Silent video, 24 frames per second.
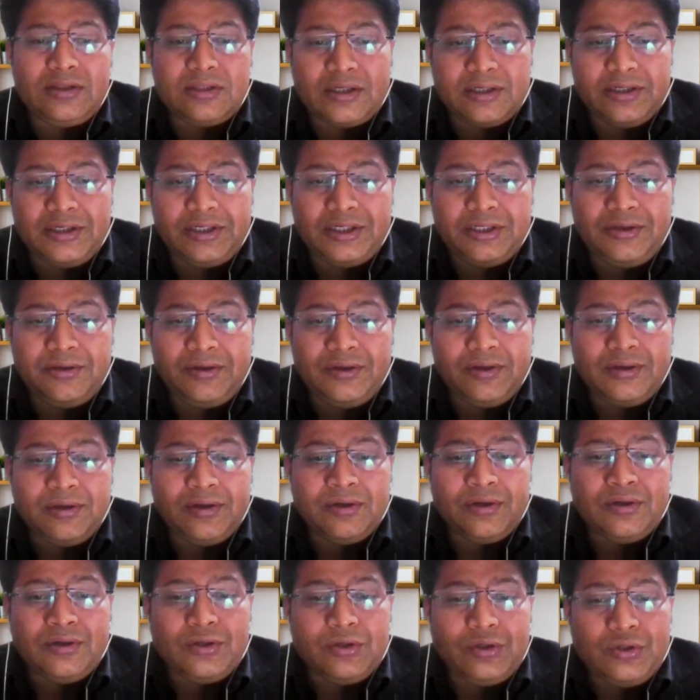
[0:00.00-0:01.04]
32
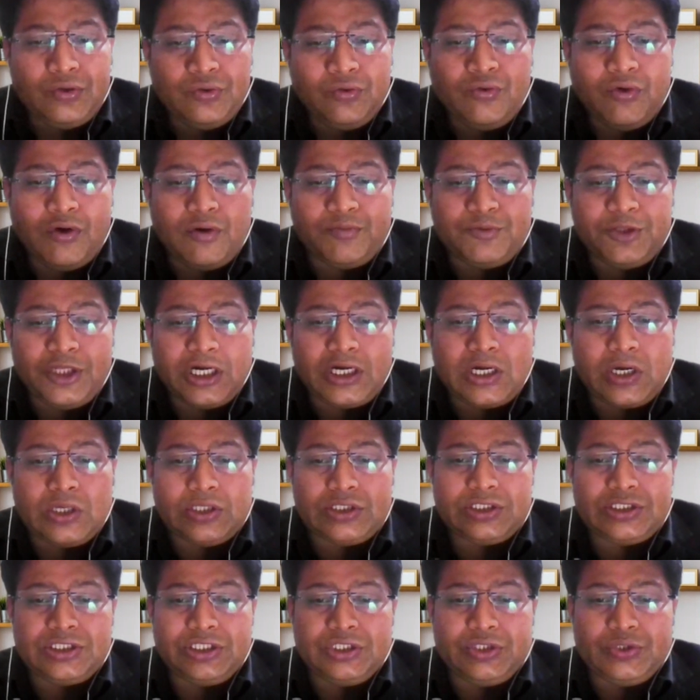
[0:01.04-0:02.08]
of the
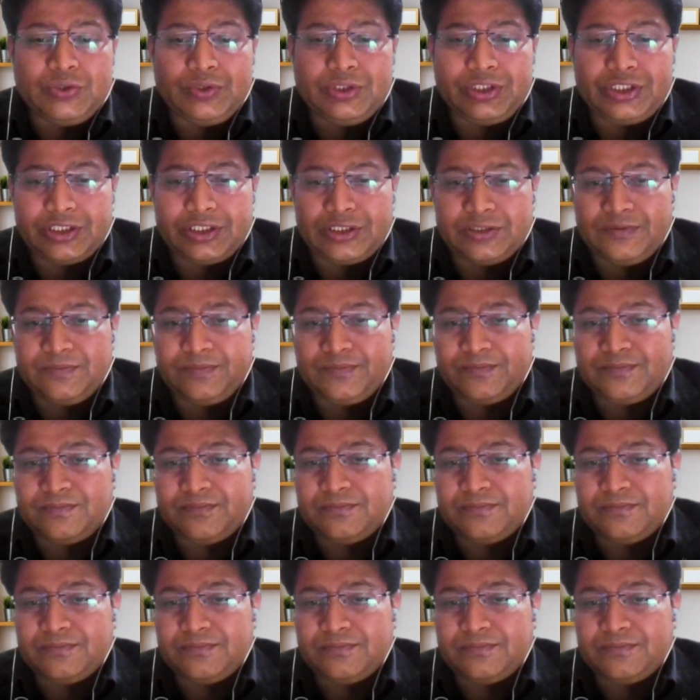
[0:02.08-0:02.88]
Constitution,